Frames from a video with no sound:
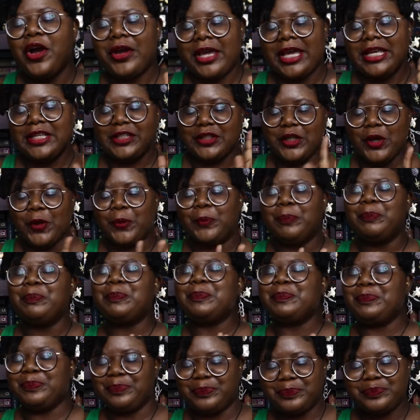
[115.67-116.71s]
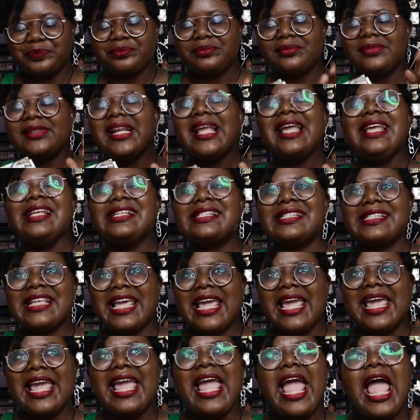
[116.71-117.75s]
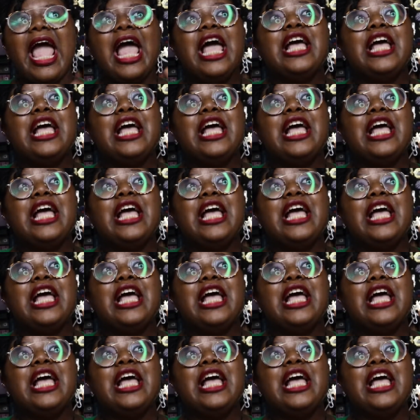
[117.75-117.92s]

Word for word: Okay, so see,